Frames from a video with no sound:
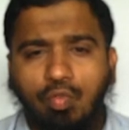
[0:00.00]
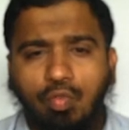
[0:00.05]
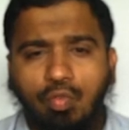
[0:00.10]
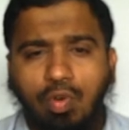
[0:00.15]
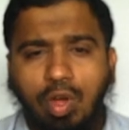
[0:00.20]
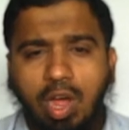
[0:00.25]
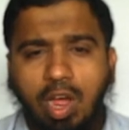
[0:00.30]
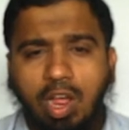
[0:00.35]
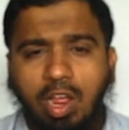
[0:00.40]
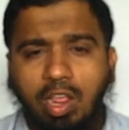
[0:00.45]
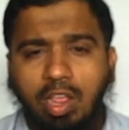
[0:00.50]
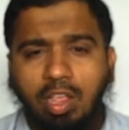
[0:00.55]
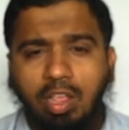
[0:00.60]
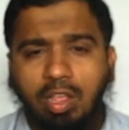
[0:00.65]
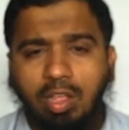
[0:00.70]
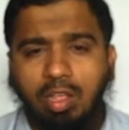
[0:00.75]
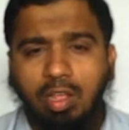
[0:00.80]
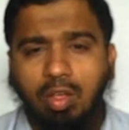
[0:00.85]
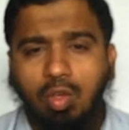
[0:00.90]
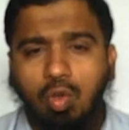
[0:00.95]
y
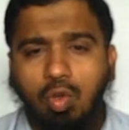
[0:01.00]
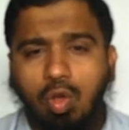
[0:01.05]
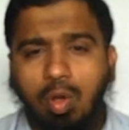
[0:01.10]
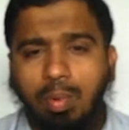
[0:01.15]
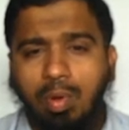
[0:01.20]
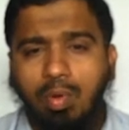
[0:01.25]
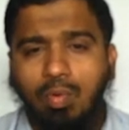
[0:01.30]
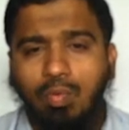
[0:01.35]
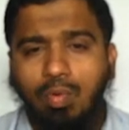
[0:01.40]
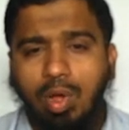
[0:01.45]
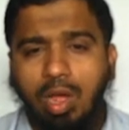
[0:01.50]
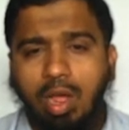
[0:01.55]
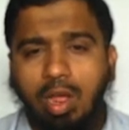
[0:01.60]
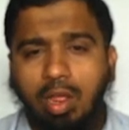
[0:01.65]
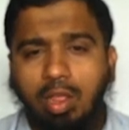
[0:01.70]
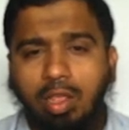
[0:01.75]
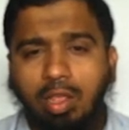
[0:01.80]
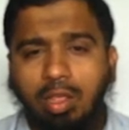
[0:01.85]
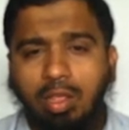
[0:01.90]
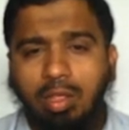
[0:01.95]
comma
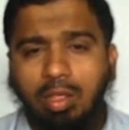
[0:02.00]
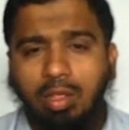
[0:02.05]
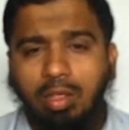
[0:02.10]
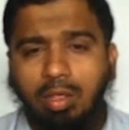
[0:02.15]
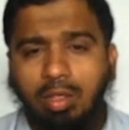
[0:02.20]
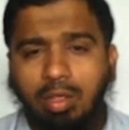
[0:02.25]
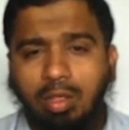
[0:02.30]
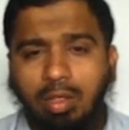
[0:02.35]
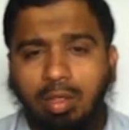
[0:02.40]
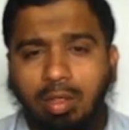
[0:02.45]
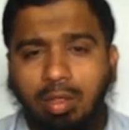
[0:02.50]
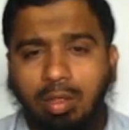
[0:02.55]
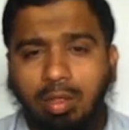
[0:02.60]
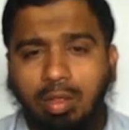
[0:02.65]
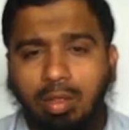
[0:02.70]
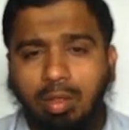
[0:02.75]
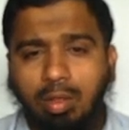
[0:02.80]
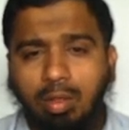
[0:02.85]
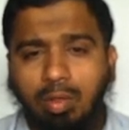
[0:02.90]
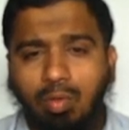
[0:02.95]
y,
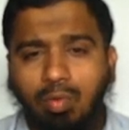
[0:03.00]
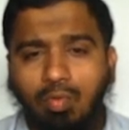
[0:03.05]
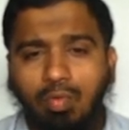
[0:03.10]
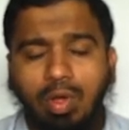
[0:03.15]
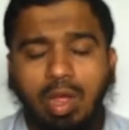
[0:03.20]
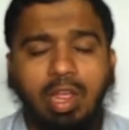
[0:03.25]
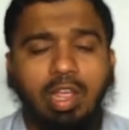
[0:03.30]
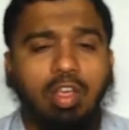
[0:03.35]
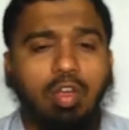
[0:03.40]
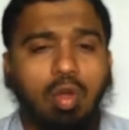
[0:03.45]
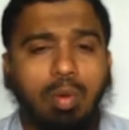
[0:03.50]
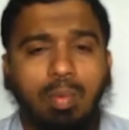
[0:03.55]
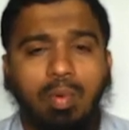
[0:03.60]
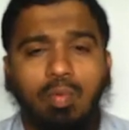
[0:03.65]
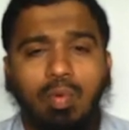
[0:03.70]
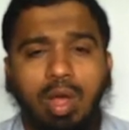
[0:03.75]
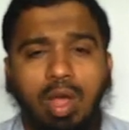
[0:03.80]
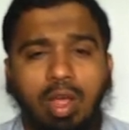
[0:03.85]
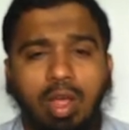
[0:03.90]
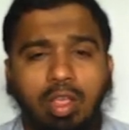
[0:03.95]
y comma
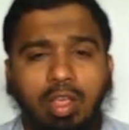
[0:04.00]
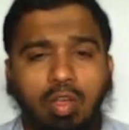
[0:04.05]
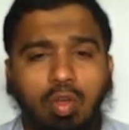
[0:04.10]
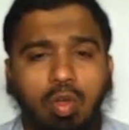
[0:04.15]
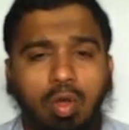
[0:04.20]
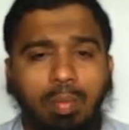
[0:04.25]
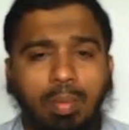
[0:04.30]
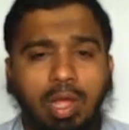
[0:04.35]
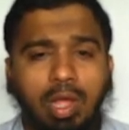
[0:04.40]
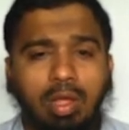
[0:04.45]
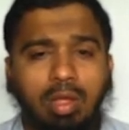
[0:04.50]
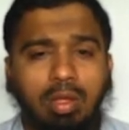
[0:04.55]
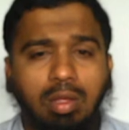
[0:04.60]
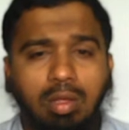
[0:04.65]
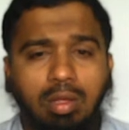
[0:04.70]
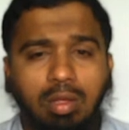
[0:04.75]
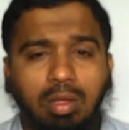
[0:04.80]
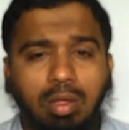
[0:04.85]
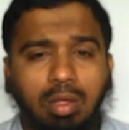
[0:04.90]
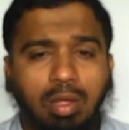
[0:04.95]
y comma
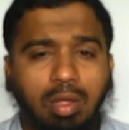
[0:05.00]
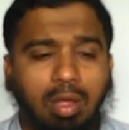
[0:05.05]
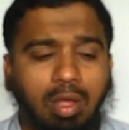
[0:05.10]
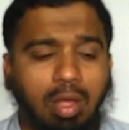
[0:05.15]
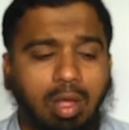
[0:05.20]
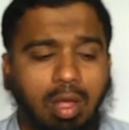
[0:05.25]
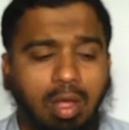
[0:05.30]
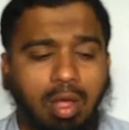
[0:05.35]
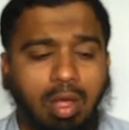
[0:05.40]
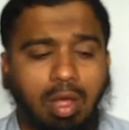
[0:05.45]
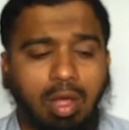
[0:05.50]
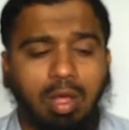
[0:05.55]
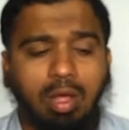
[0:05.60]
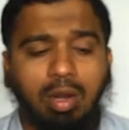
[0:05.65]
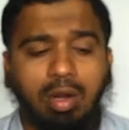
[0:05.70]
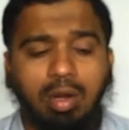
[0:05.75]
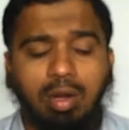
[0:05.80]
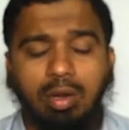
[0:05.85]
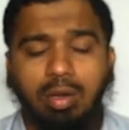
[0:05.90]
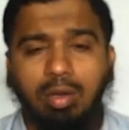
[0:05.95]

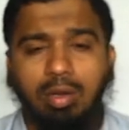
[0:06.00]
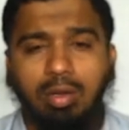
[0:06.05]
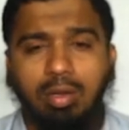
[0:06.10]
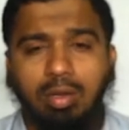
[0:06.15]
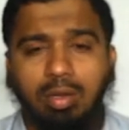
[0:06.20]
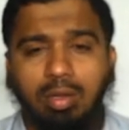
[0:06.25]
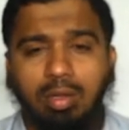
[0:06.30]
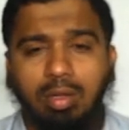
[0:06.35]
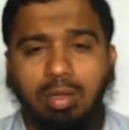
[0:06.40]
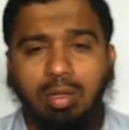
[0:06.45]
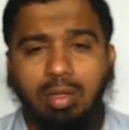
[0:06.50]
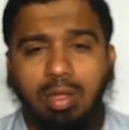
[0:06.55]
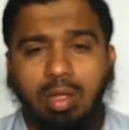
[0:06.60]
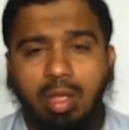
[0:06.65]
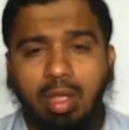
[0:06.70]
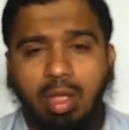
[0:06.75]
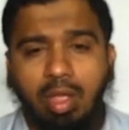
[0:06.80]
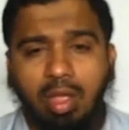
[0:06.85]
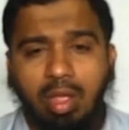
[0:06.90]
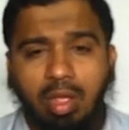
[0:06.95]
r,
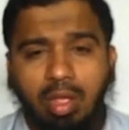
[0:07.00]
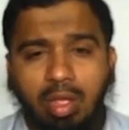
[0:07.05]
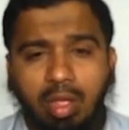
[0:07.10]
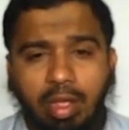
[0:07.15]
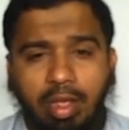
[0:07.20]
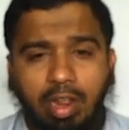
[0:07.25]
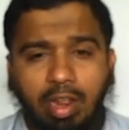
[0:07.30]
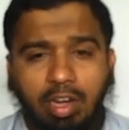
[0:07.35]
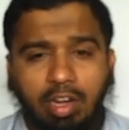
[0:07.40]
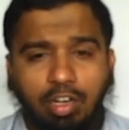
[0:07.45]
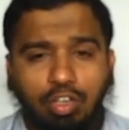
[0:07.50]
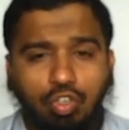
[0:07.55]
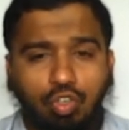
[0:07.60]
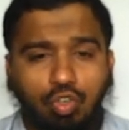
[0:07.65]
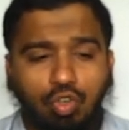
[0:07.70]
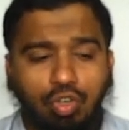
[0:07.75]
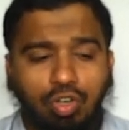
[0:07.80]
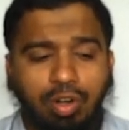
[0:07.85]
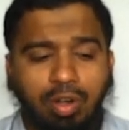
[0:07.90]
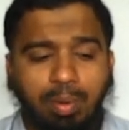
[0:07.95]
and it
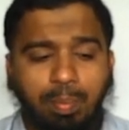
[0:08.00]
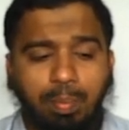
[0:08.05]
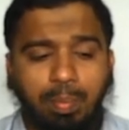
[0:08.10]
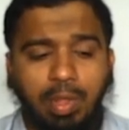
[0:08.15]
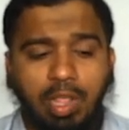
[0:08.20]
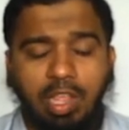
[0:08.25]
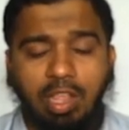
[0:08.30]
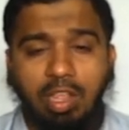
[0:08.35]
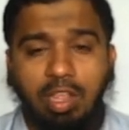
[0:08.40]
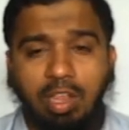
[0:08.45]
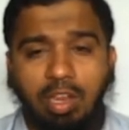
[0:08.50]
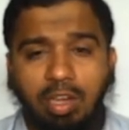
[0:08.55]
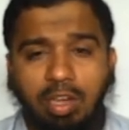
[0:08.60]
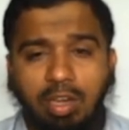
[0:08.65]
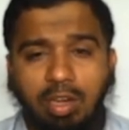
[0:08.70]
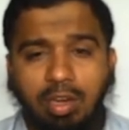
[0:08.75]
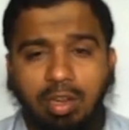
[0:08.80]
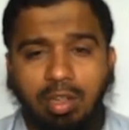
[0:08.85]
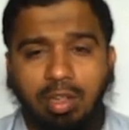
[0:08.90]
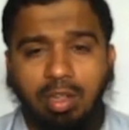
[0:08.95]
should repeat
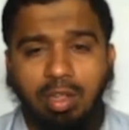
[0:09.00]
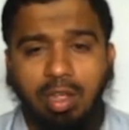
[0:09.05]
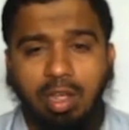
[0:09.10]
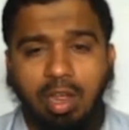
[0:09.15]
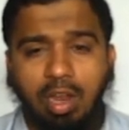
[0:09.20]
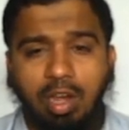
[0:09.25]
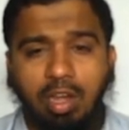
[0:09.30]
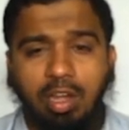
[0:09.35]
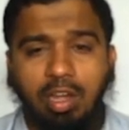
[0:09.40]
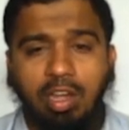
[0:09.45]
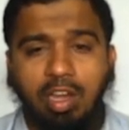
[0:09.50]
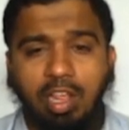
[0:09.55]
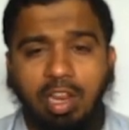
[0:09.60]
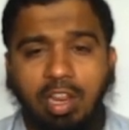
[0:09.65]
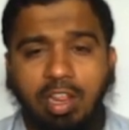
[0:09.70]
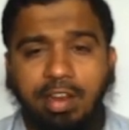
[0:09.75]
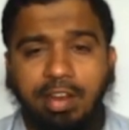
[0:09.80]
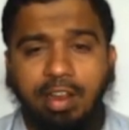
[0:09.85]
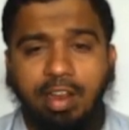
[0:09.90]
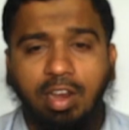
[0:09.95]
until
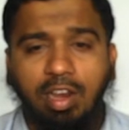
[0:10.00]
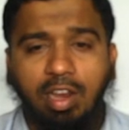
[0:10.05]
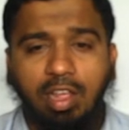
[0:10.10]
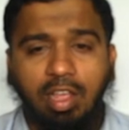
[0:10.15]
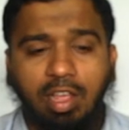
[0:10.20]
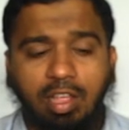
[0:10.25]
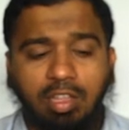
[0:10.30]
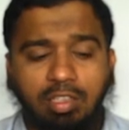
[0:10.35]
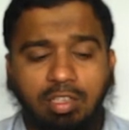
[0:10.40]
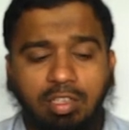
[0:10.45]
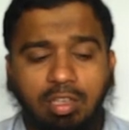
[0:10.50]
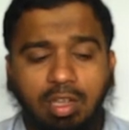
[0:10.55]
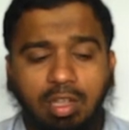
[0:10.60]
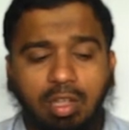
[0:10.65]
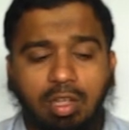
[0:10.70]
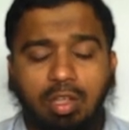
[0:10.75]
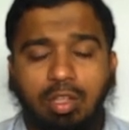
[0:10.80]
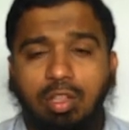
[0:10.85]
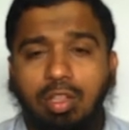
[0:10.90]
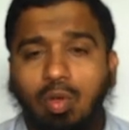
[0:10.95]
and unless
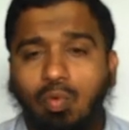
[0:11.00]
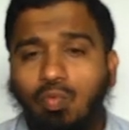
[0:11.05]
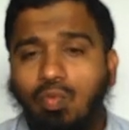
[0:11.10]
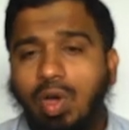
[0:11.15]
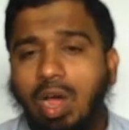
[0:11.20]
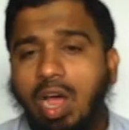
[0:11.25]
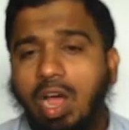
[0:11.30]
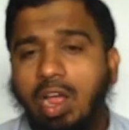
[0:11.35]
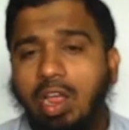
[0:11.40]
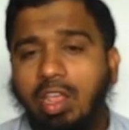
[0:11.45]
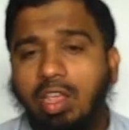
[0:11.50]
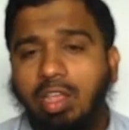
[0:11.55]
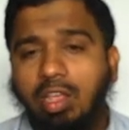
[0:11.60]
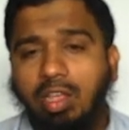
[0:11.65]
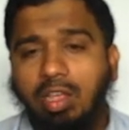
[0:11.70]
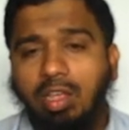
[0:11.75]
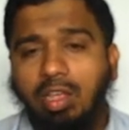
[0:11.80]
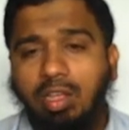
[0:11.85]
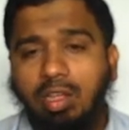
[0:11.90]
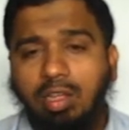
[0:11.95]
the y
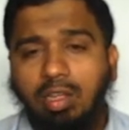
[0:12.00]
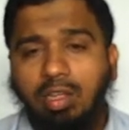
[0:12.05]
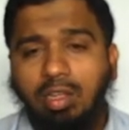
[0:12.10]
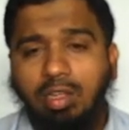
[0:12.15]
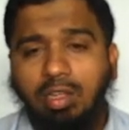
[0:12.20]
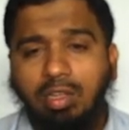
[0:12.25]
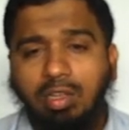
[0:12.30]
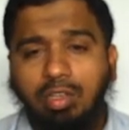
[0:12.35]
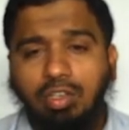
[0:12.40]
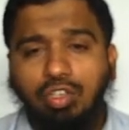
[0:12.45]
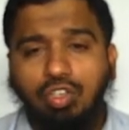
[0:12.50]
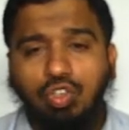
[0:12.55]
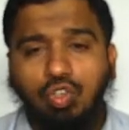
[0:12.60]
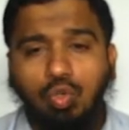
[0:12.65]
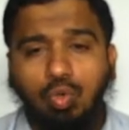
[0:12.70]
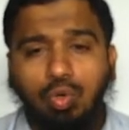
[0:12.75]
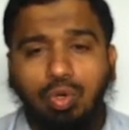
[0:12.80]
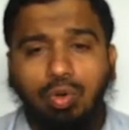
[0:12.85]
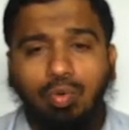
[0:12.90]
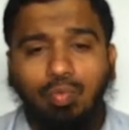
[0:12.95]

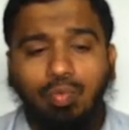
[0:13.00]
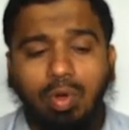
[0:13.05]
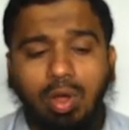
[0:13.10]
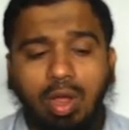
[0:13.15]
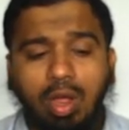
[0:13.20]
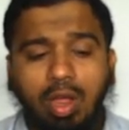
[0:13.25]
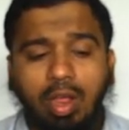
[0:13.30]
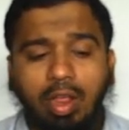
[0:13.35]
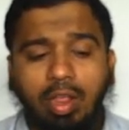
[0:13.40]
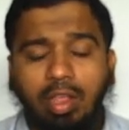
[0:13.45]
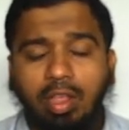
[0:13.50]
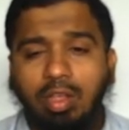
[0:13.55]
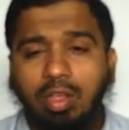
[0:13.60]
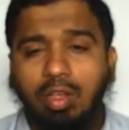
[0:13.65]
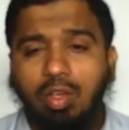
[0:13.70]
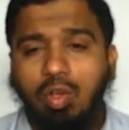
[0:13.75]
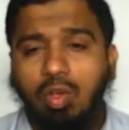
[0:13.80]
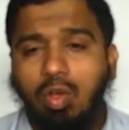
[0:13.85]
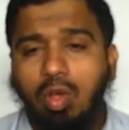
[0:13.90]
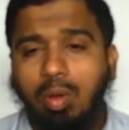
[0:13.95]
should y
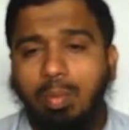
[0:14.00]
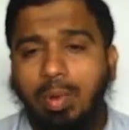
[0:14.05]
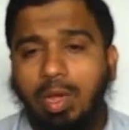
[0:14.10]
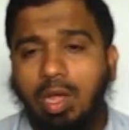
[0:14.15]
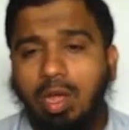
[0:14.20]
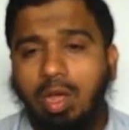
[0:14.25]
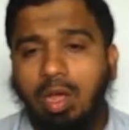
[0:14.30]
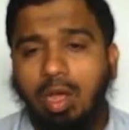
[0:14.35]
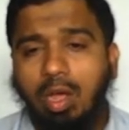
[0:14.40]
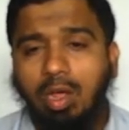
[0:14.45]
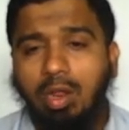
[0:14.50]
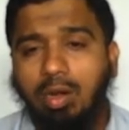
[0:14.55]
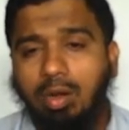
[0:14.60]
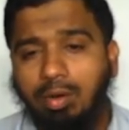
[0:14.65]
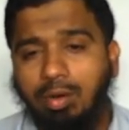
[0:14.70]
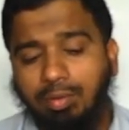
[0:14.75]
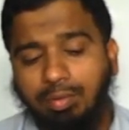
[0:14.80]
comma r.